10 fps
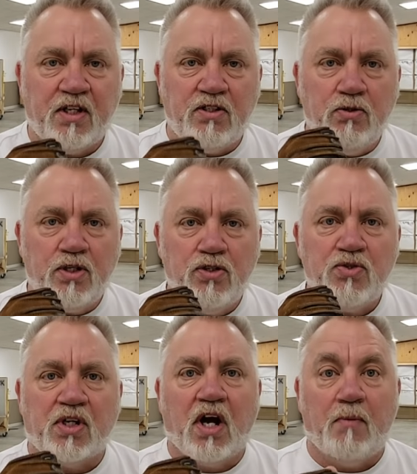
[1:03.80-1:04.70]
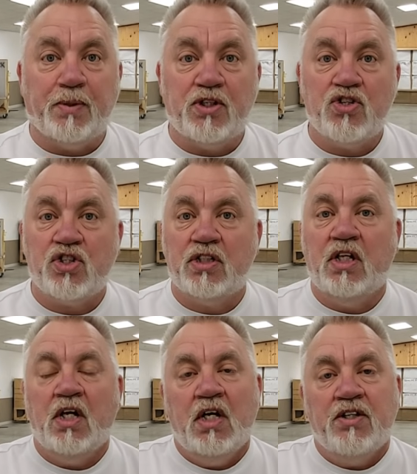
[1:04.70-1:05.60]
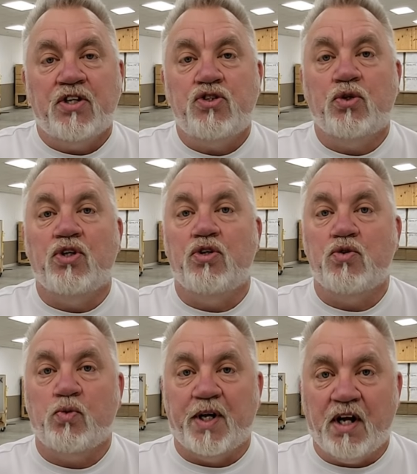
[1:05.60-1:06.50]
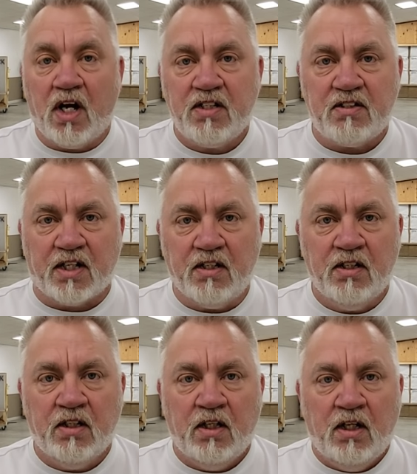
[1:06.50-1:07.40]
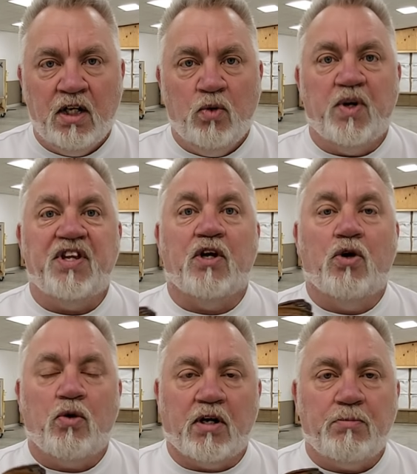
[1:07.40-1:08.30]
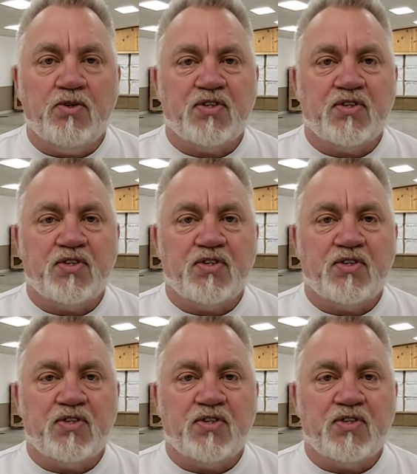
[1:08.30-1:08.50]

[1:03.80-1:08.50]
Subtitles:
that you can use in competition, that you can use when hunting, with incredible